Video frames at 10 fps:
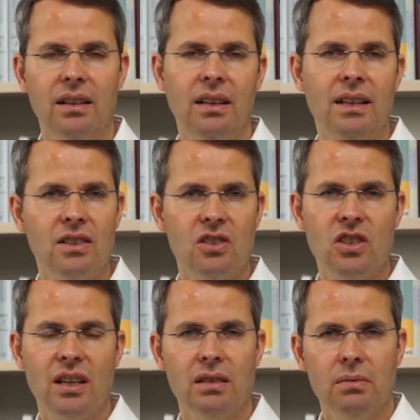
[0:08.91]
Ladies and
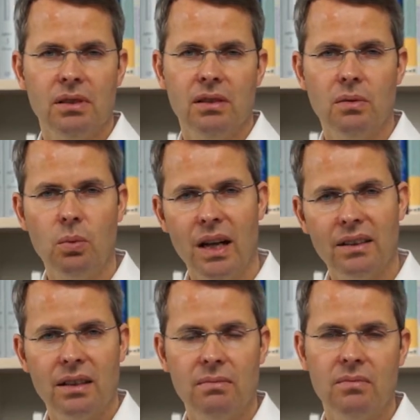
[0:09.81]
gentlemen,
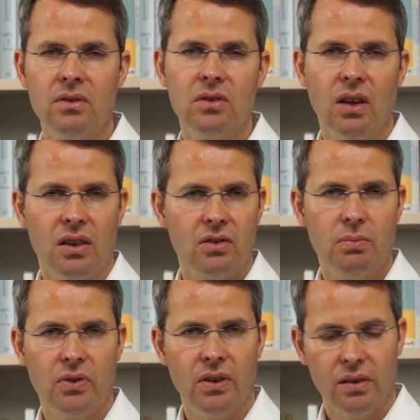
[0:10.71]
welcome to
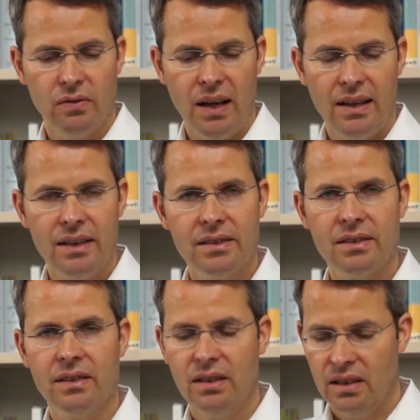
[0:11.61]
Entrepreneurial
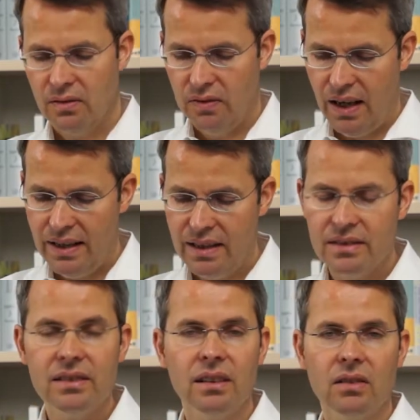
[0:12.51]
Finance,
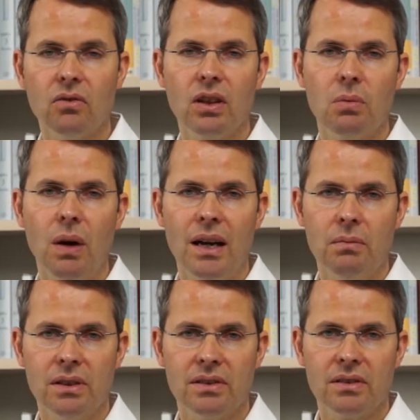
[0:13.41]
Financing
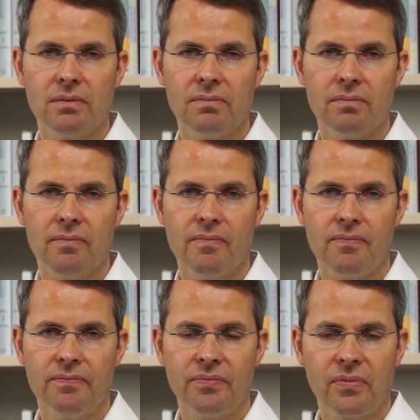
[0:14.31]
Requirements.
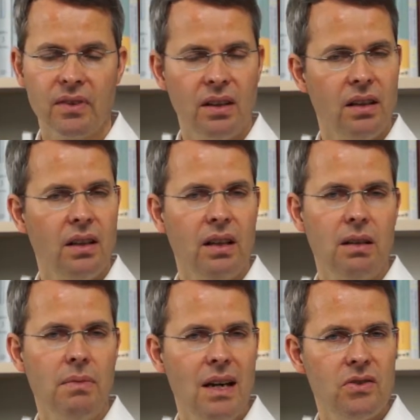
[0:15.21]

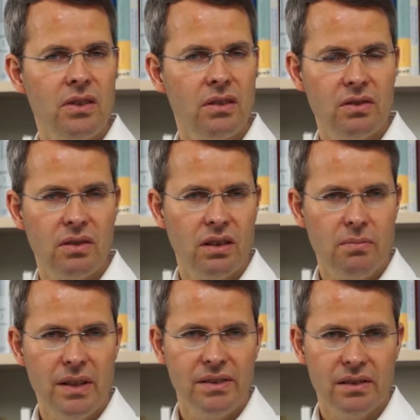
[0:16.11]
Imagine you start a
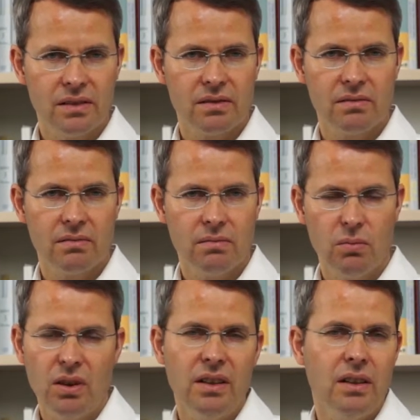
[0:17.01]
business.
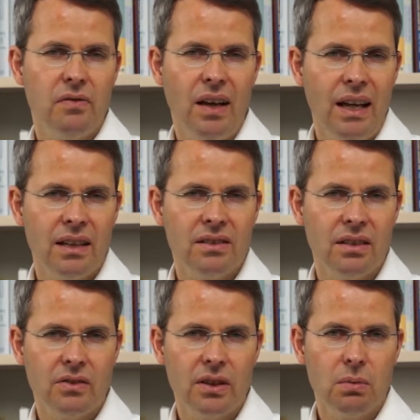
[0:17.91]
What are your
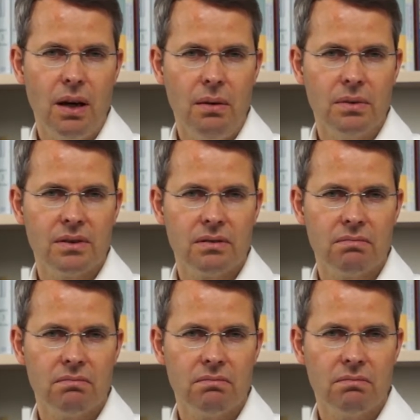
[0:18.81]
financing requirements?
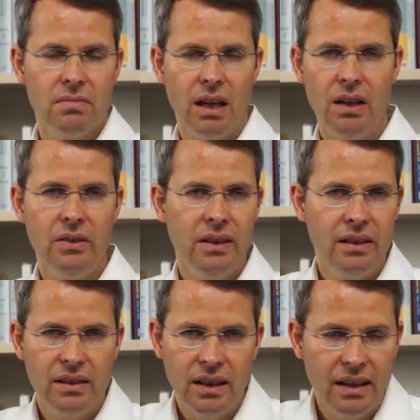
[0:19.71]
How do you
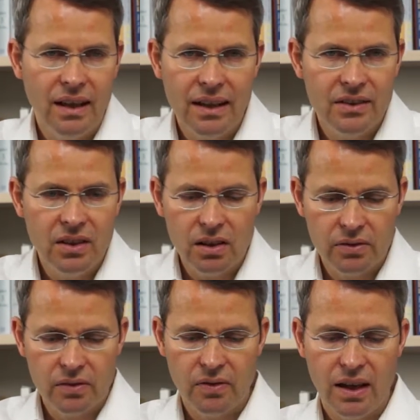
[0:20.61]
get an idea of
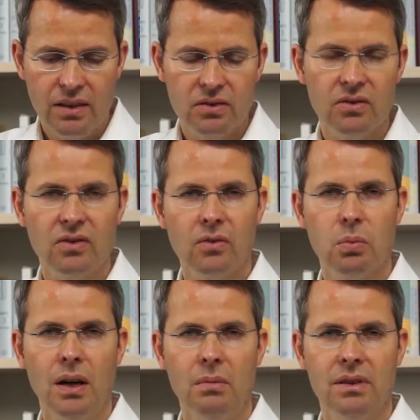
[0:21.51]
your financing
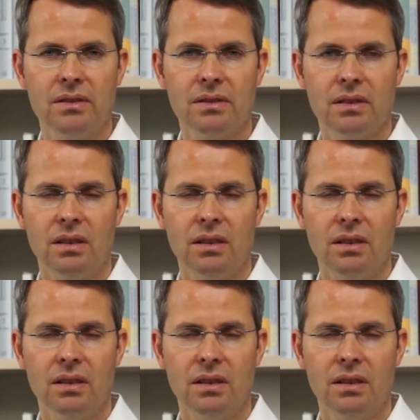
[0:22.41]
requirements?